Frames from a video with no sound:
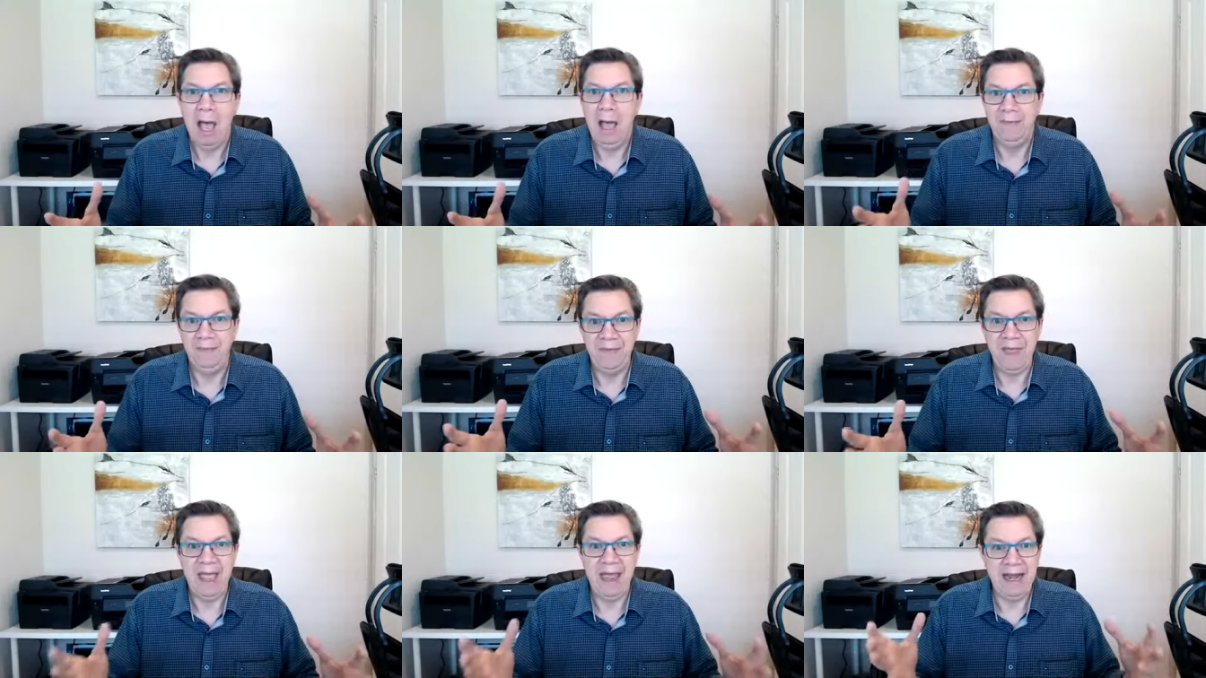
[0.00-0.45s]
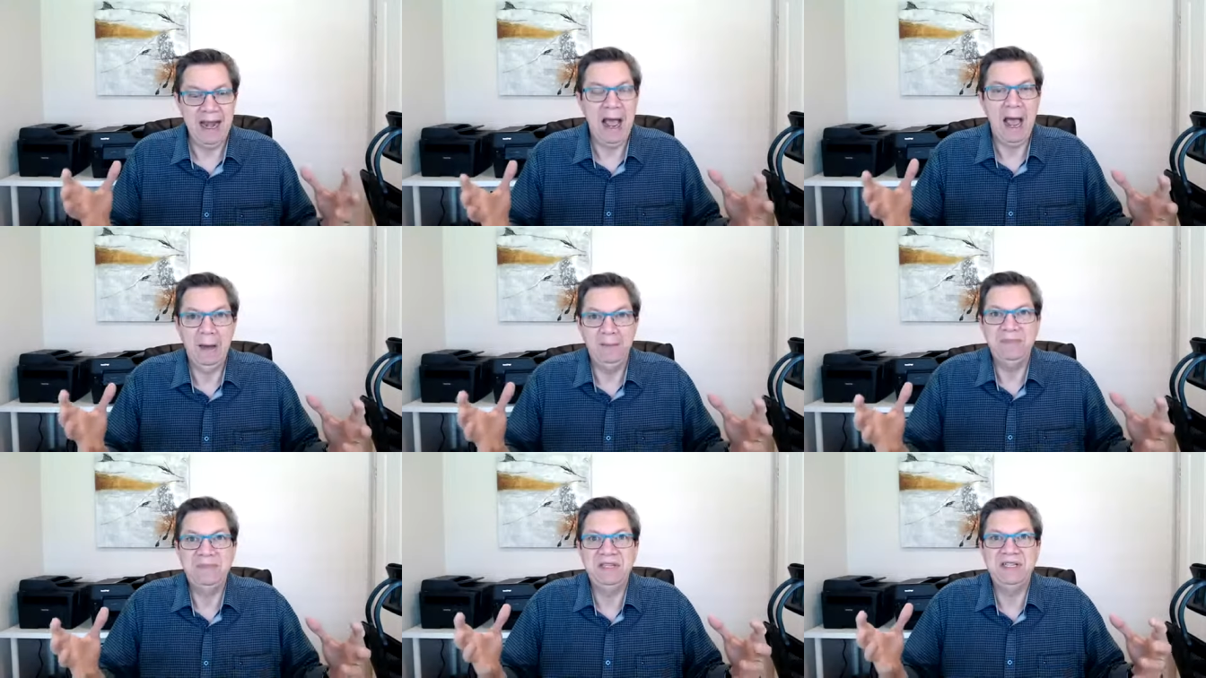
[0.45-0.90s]
that
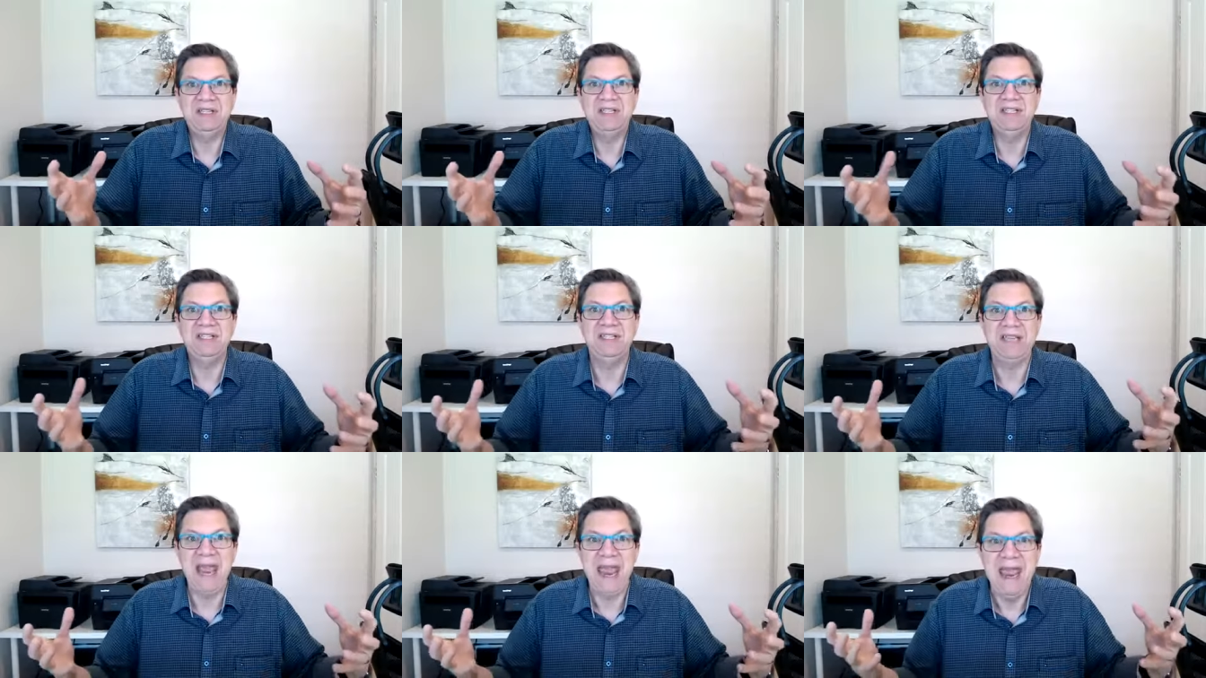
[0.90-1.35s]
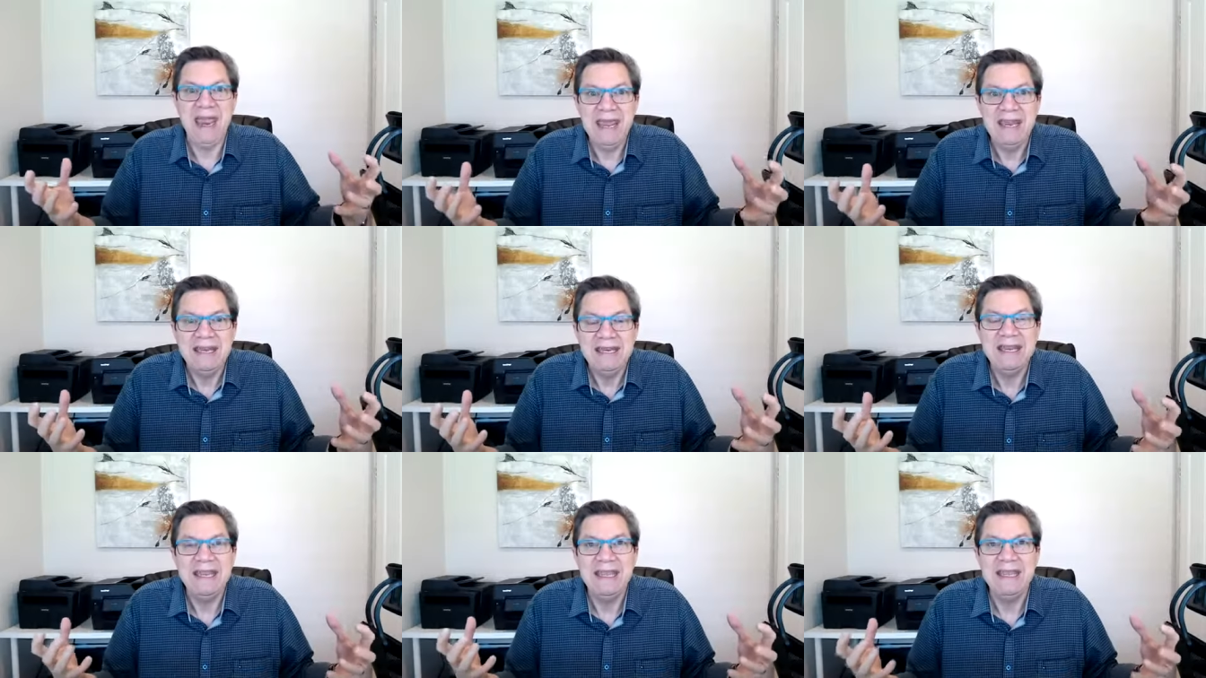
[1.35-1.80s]
I'm
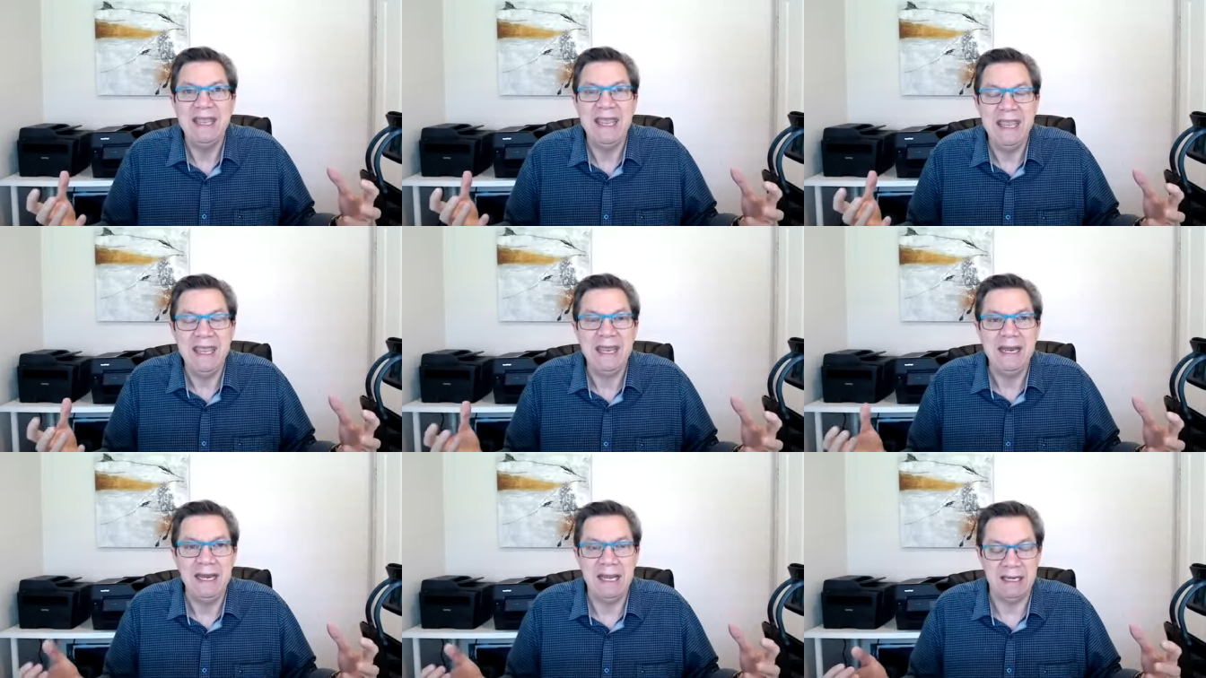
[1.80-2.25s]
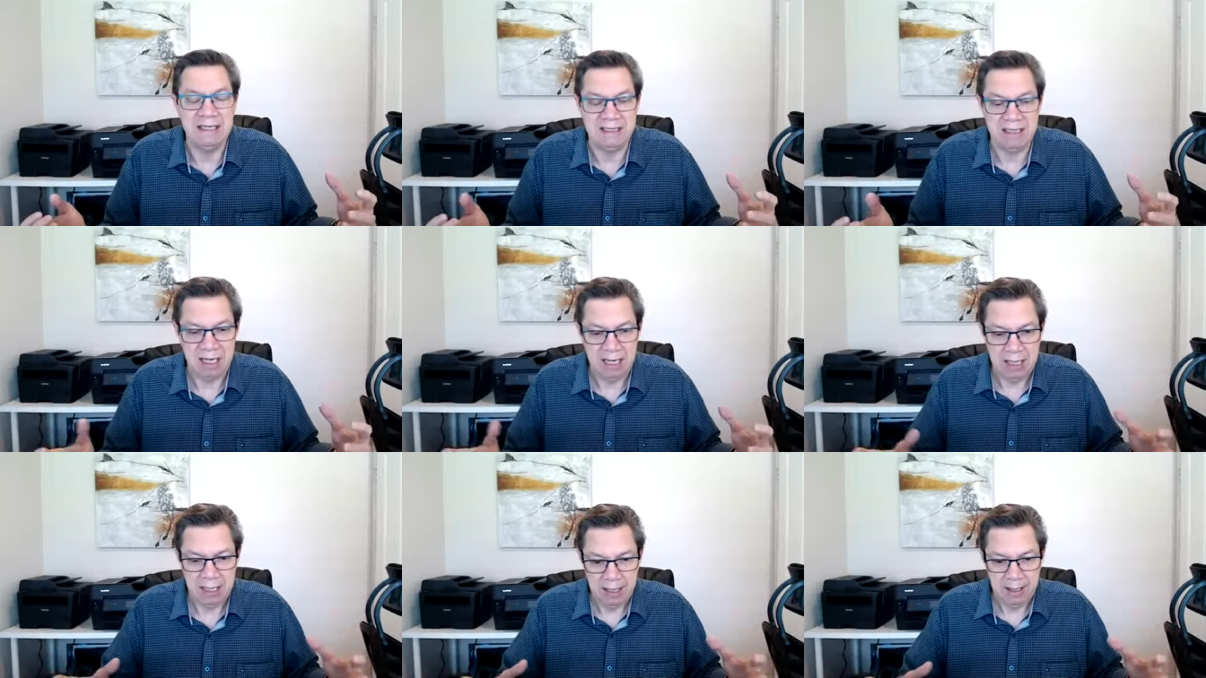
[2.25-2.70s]
standing in
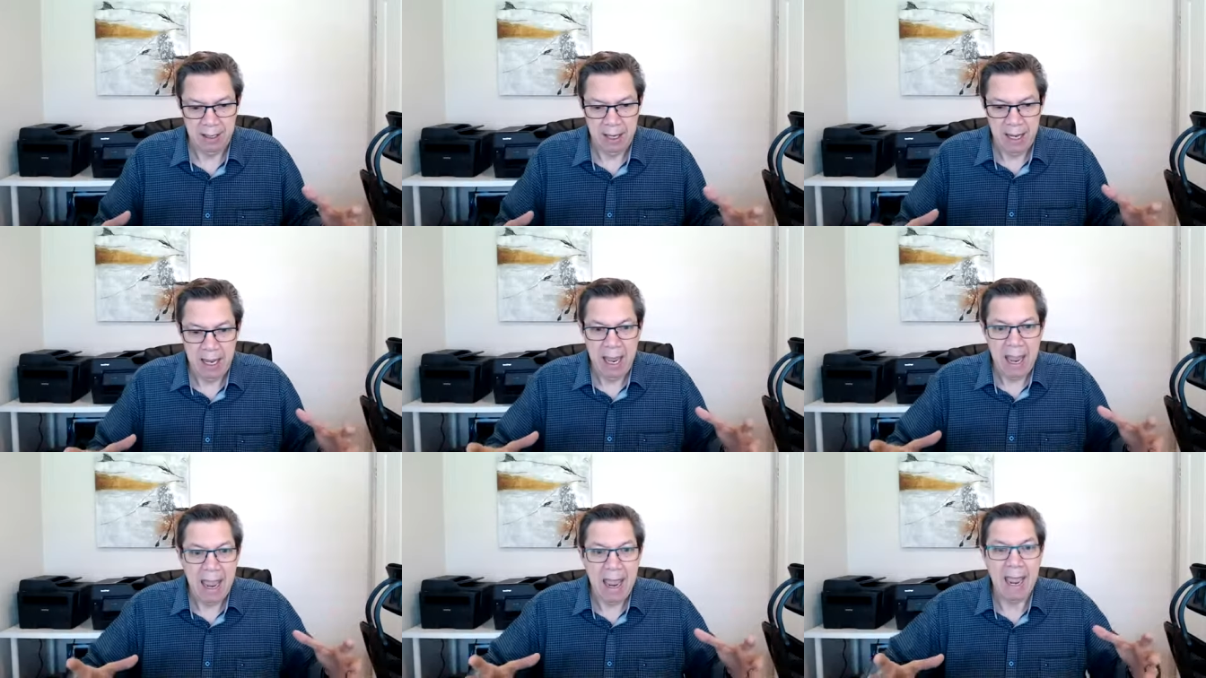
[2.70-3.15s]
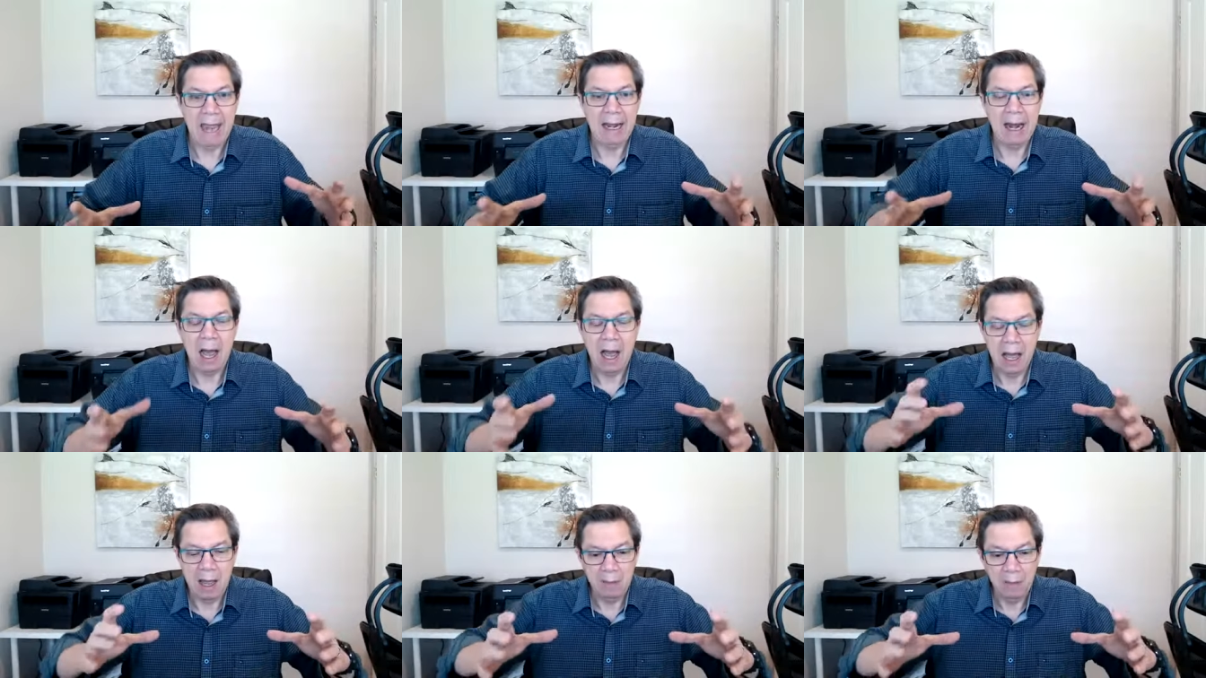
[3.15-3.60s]
it and
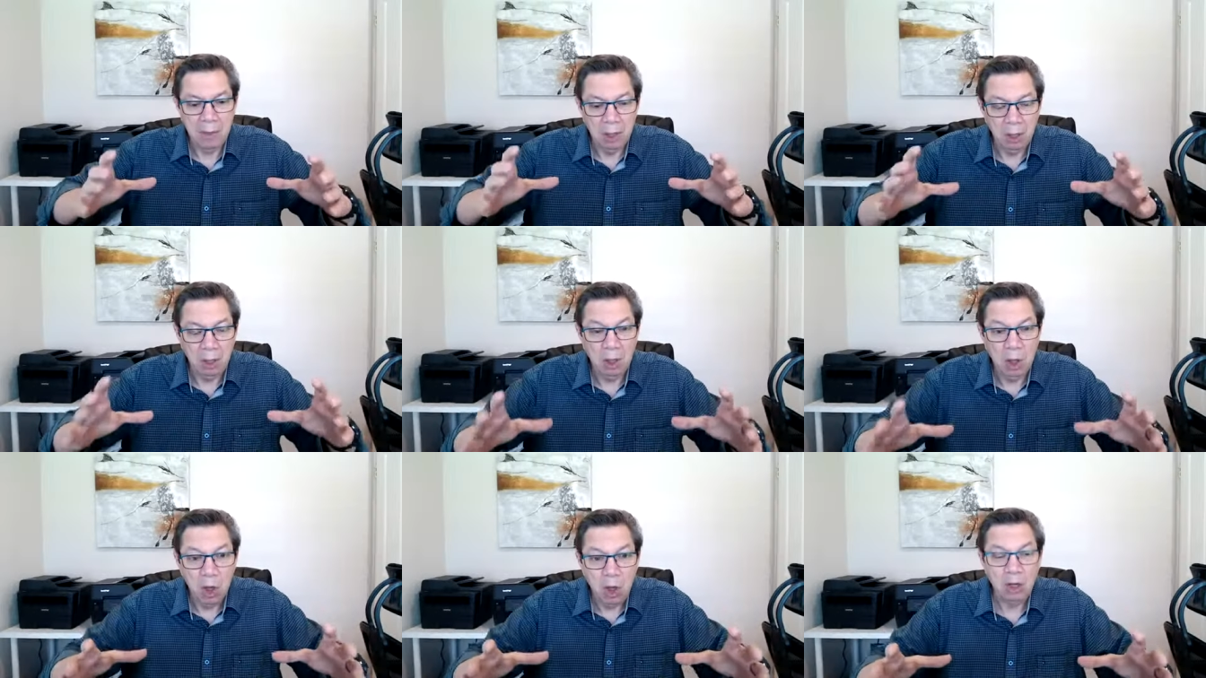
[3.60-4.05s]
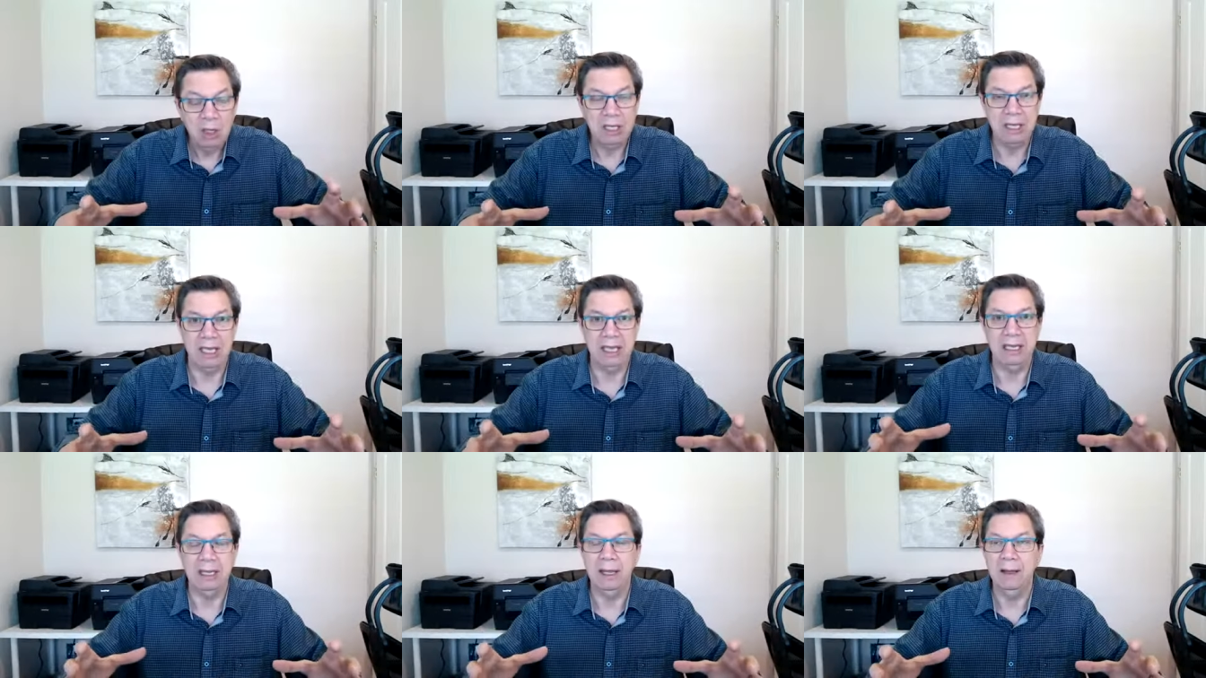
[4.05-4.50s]
I'm
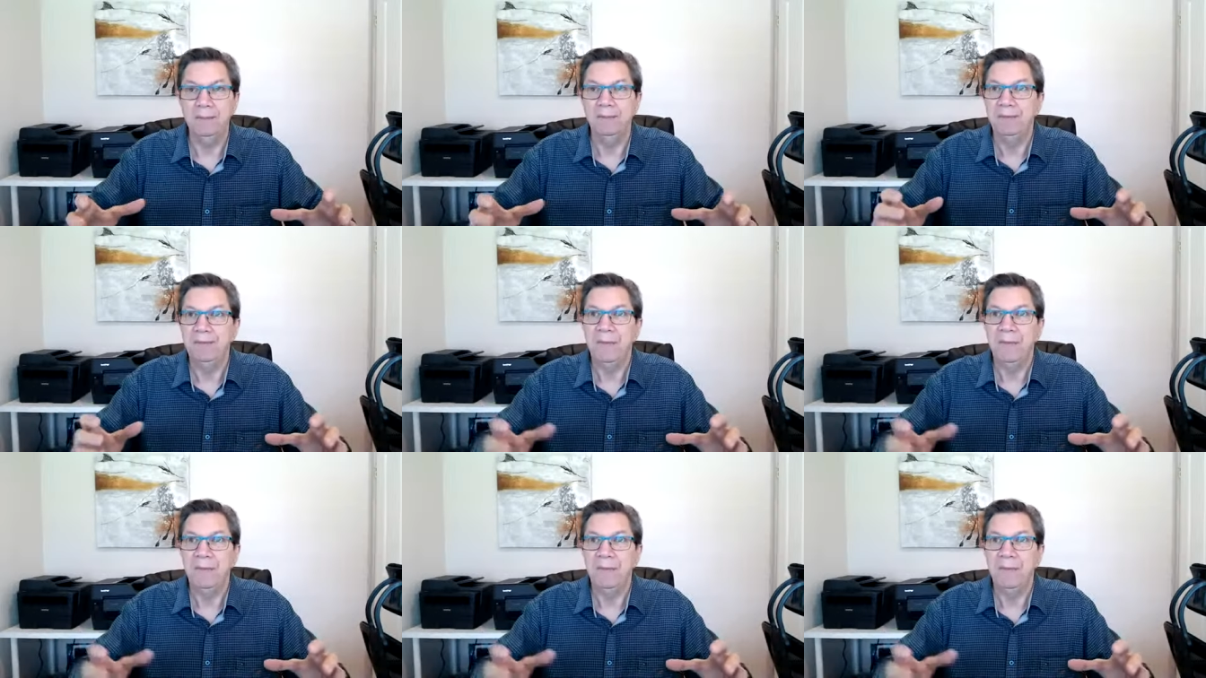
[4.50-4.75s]
looking.